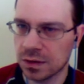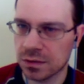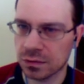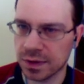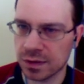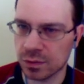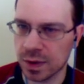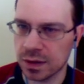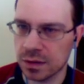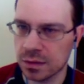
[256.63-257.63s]
So that's
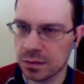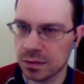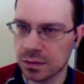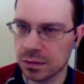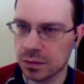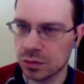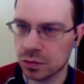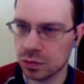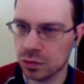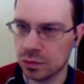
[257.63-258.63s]
1,
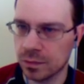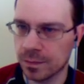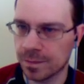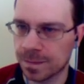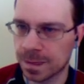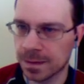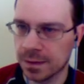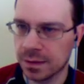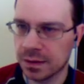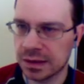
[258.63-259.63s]
2
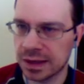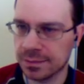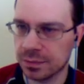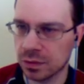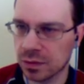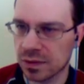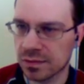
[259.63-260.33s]
tempos.